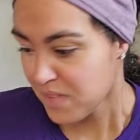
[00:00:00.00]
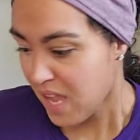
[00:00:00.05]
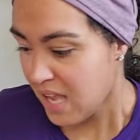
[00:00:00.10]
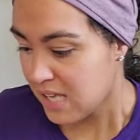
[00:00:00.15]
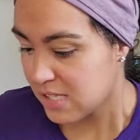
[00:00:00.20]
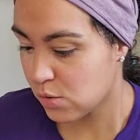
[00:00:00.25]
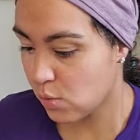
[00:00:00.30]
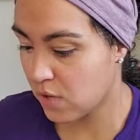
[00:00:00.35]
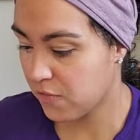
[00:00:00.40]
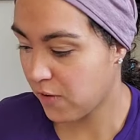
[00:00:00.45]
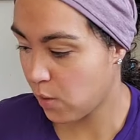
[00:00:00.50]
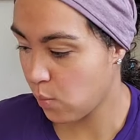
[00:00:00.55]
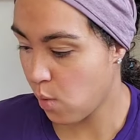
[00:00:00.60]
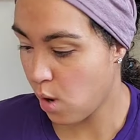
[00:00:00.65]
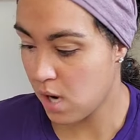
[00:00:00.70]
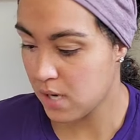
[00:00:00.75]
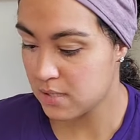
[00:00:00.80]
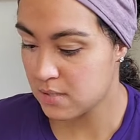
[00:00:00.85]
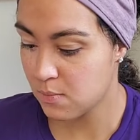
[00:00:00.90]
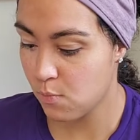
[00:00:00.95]
So if I
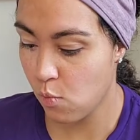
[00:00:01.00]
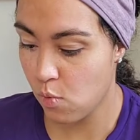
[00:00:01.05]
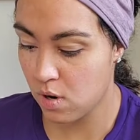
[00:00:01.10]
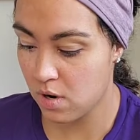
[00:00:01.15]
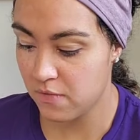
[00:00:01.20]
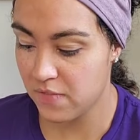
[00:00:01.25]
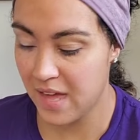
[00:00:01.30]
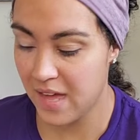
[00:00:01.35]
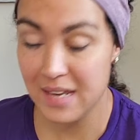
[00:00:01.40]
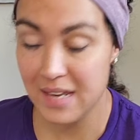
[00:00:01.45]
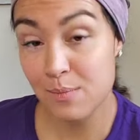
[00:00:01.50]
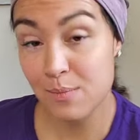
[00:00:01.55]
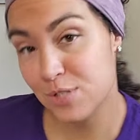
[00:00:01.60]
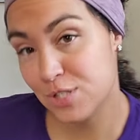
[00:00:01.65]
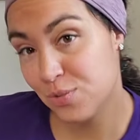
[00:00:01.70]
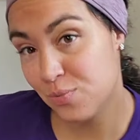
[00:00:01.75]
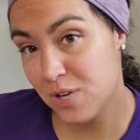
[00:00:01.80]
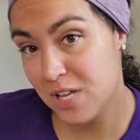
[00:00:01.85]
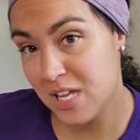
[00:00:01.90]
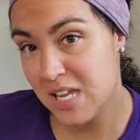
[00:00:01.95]
want more of that in
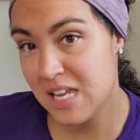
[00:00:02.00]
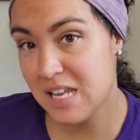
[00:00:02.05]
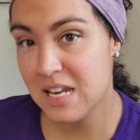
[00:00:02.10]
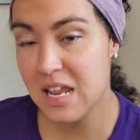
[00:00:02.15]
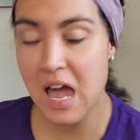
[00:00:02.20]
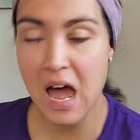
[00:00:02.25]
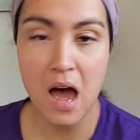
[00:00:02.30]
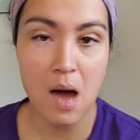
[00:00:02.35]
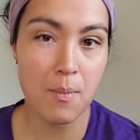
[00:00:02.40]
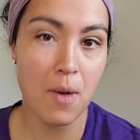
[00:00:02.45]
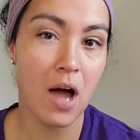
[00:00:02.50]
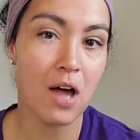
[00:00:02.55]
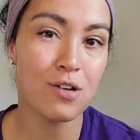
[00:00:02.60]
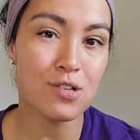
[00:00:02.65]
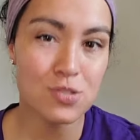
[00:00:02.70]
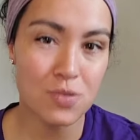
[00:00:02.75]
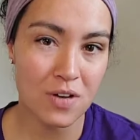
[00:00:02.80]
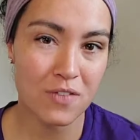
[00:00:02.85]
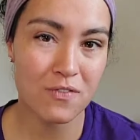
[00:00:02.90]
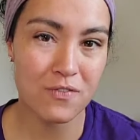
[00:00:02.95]
between, I
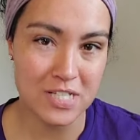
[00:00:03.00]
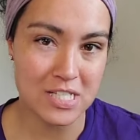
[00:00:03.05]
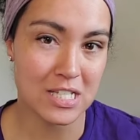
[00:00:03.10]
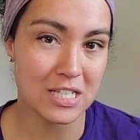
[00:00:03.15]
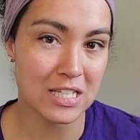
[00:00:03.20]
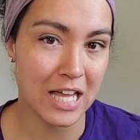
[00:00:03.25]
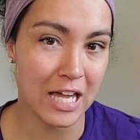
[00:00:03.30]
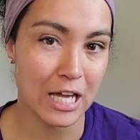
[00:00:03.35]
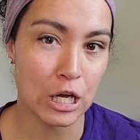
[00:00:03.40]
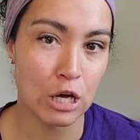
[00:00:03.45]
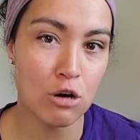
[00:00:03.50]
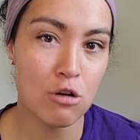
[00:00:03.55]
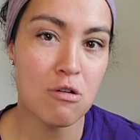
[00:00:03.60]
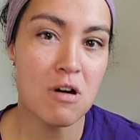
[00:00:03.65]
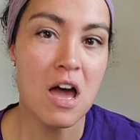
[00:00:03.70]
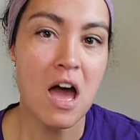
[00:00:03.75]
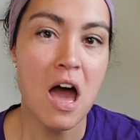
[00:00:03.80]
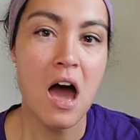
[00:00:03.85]
also have vitiligo.